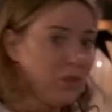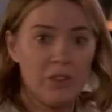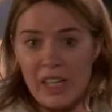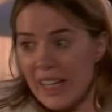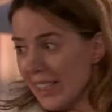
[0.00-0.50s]

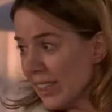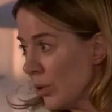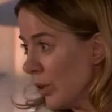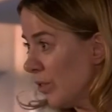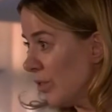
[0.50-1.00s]
there,
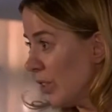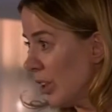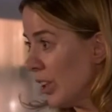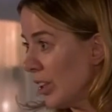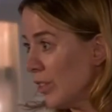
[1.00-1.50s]
so
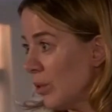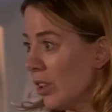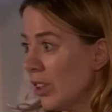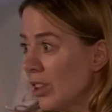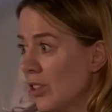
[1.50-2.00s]
if you want
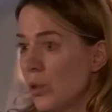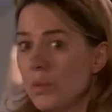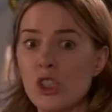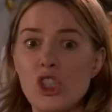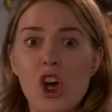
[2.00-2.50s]
a group
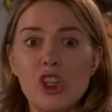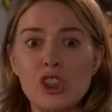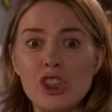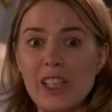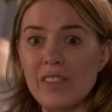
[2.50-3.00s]
shot,
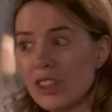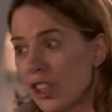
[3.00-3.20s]
just give us a